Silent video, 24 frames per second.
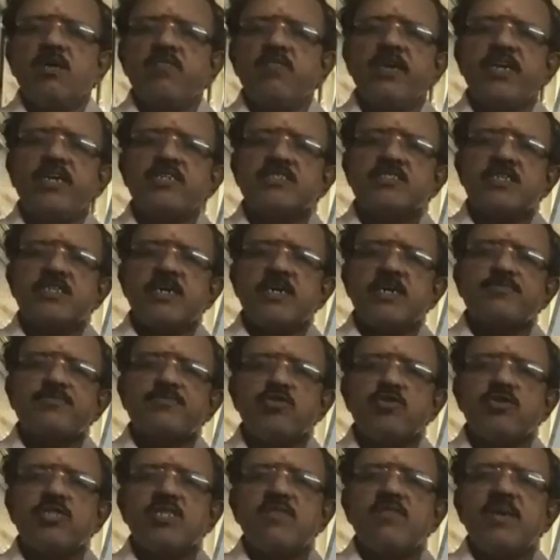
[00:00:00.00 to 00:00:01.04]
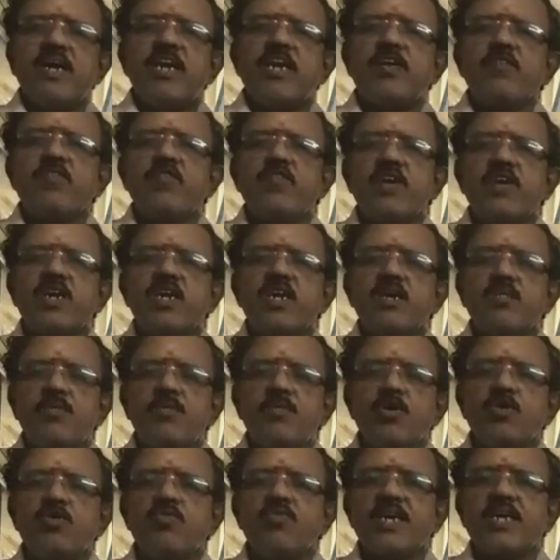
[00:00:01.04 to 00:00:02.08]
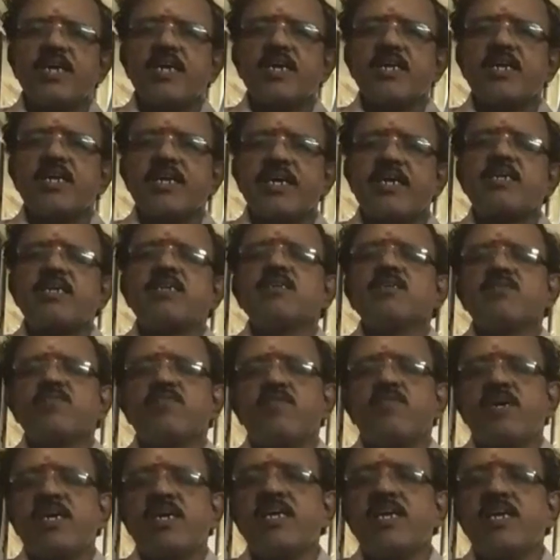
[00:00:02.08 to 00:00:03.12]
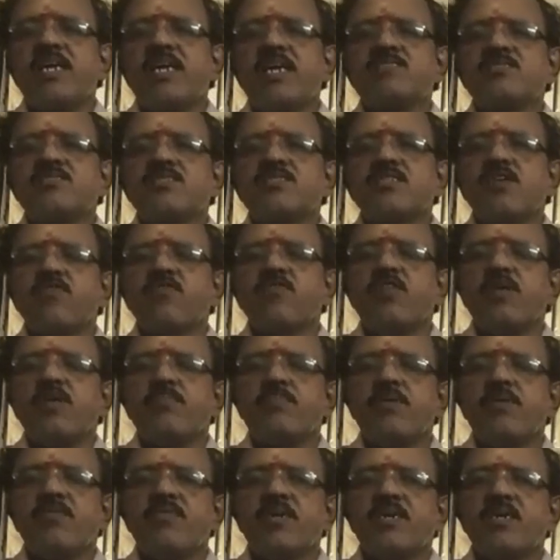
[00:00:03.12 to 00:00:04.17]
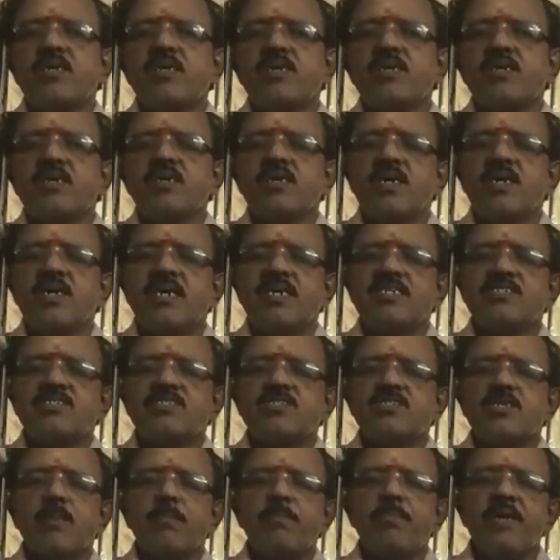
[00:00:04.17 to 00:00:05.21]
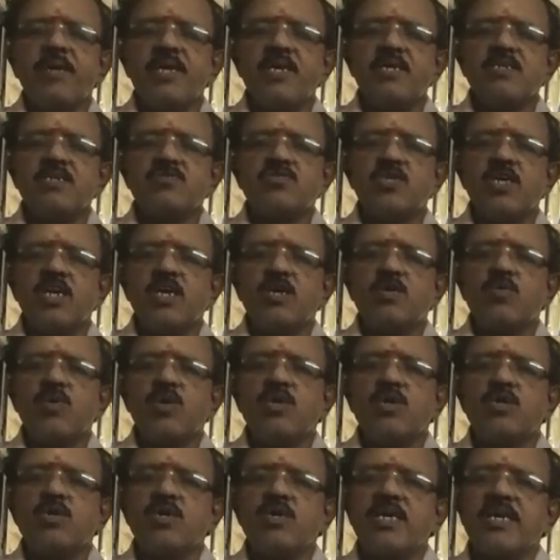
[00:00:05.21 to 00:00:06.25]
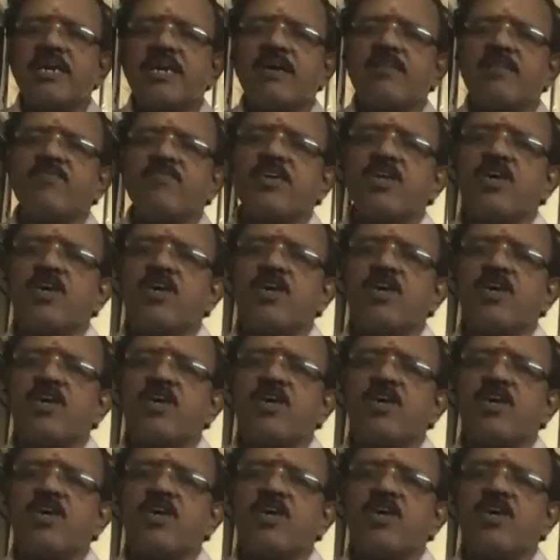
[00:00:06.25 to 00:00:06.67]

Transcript: When you substitute the value for W, we can get final answer for power as P is equal to F